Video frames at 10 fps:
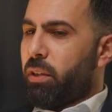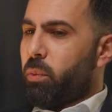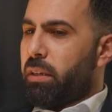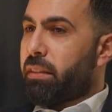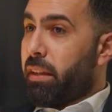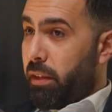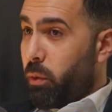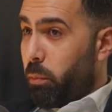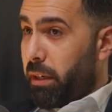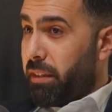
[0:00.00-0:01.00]
It was in the
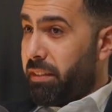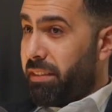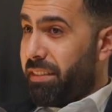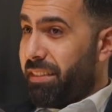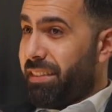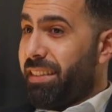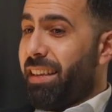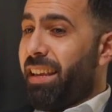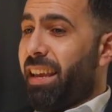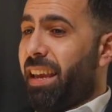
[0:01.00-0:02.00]
e-commerce
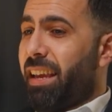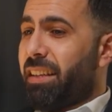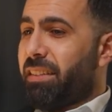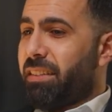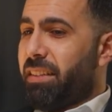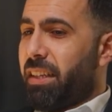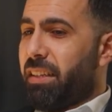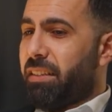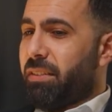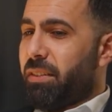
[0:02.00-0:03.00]
and
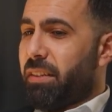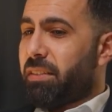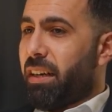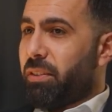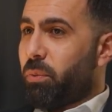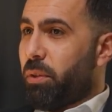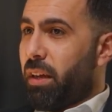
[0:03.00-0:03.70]
they started with